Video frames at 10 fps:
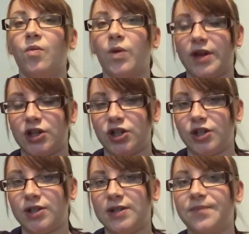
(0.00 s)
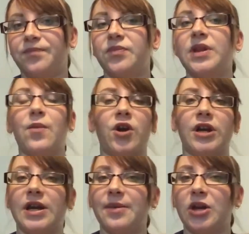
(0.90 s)
with issues, they weren't
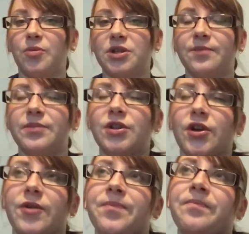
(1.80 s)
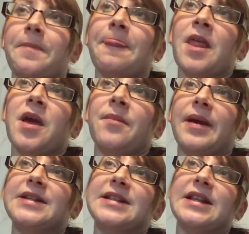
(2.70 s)
going to give me an option. So
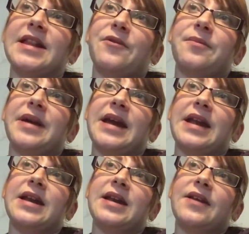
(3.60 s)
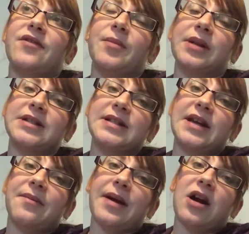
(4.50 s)
basically, that would mean if the bloods had
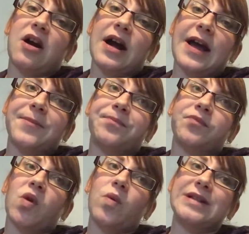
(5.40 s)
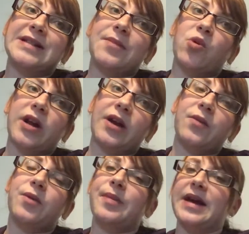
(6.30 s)
come back high, Wednesday morning
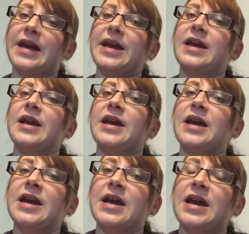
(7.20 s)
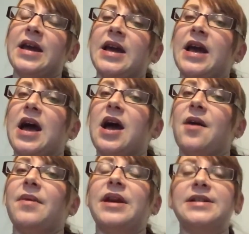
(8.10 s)
would be
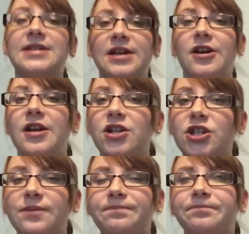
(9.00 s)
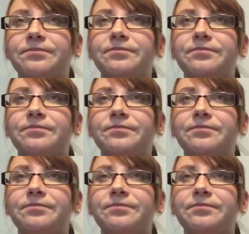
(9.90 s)
a necessary induction.